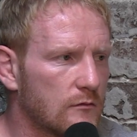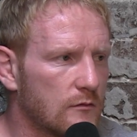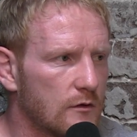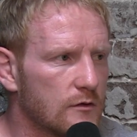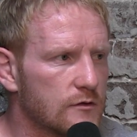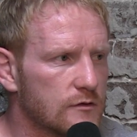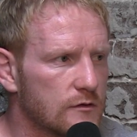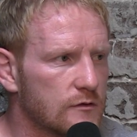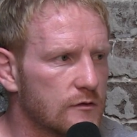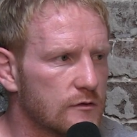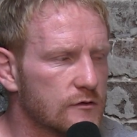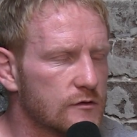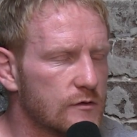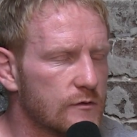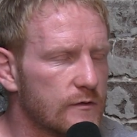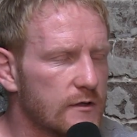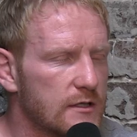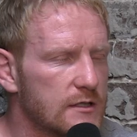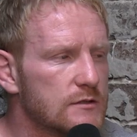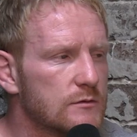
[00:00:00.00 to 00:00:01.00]
there's a
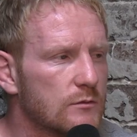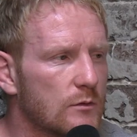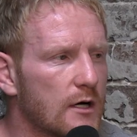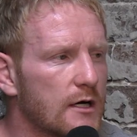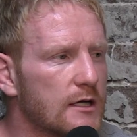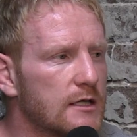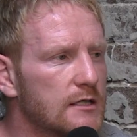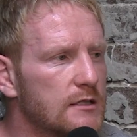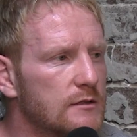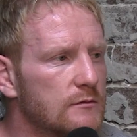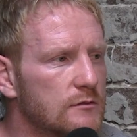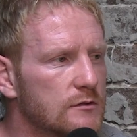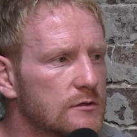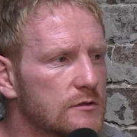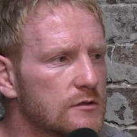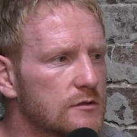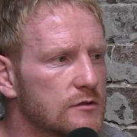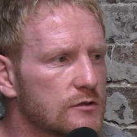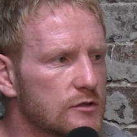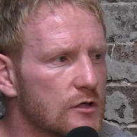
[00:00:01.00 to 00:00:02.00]
reason why he
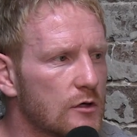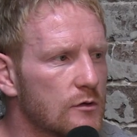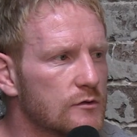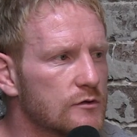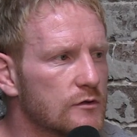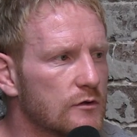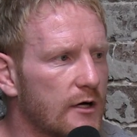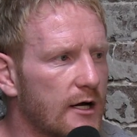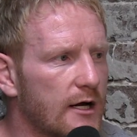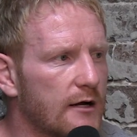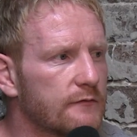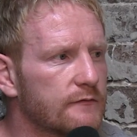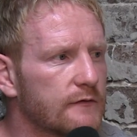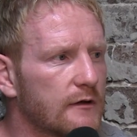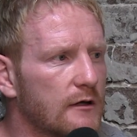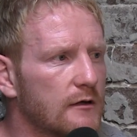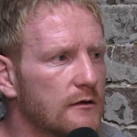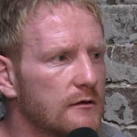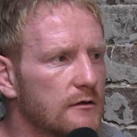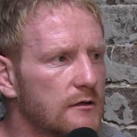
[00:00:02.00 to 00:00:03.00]
was so sought
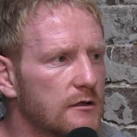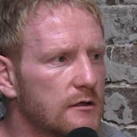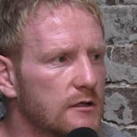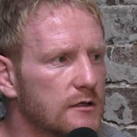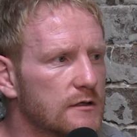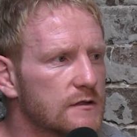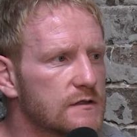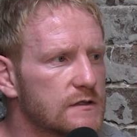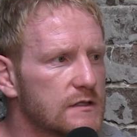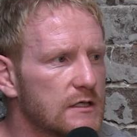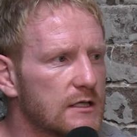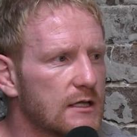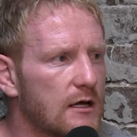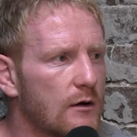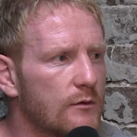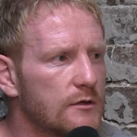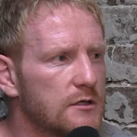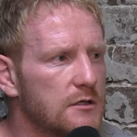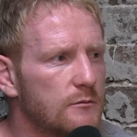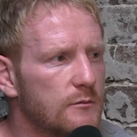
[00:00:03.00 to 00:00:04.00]
after. You can see that
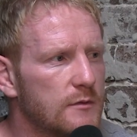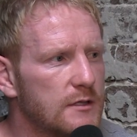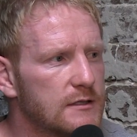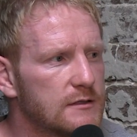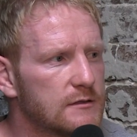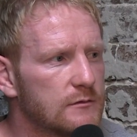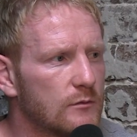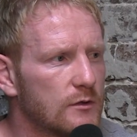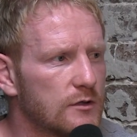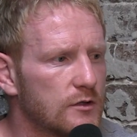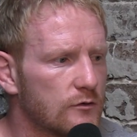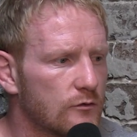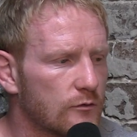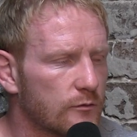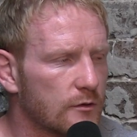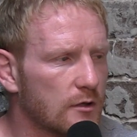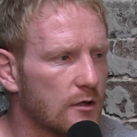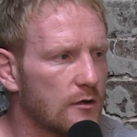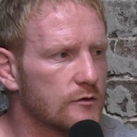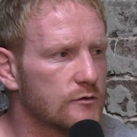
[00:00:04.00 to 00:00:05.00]
when you meet him, when you're
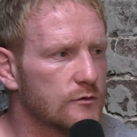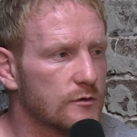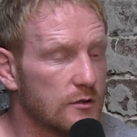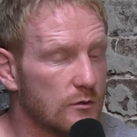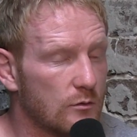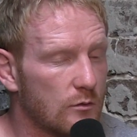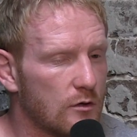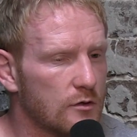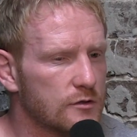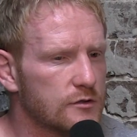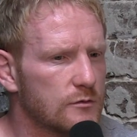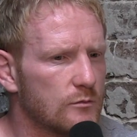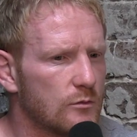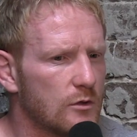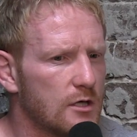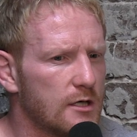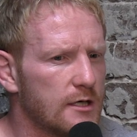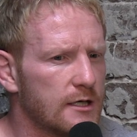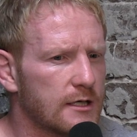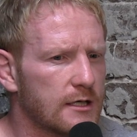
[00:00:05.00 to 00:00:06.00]
up close, when you watch him
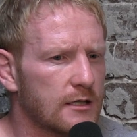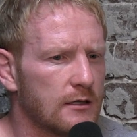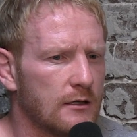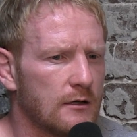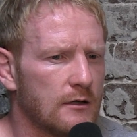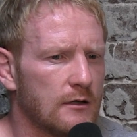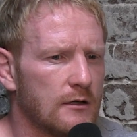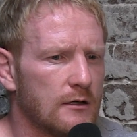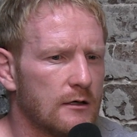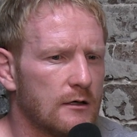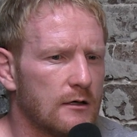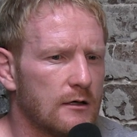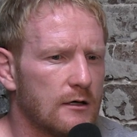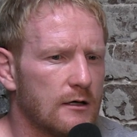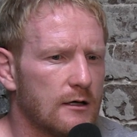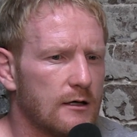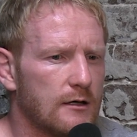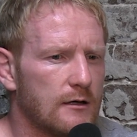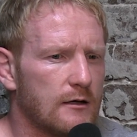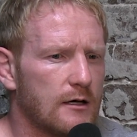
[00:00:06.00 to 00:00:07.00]
work,
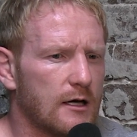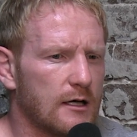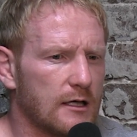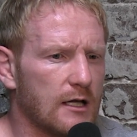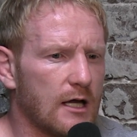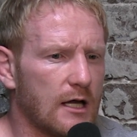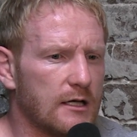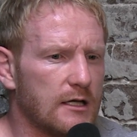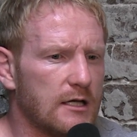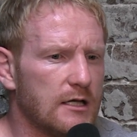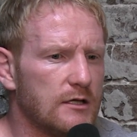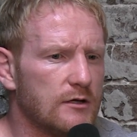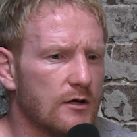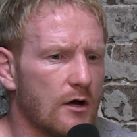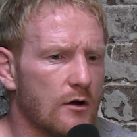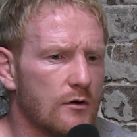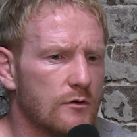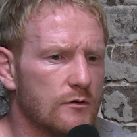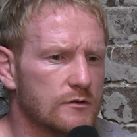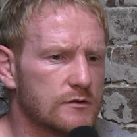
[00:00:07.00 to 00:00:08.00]
and he
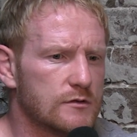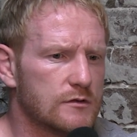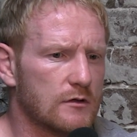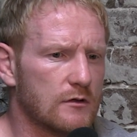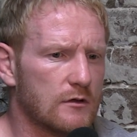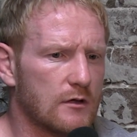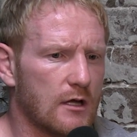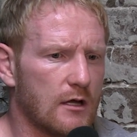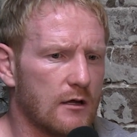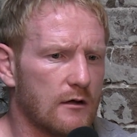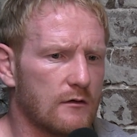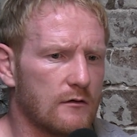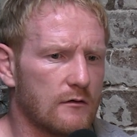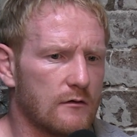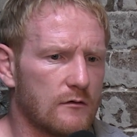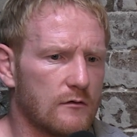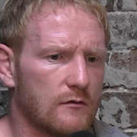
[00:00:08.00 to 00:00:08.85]
knows that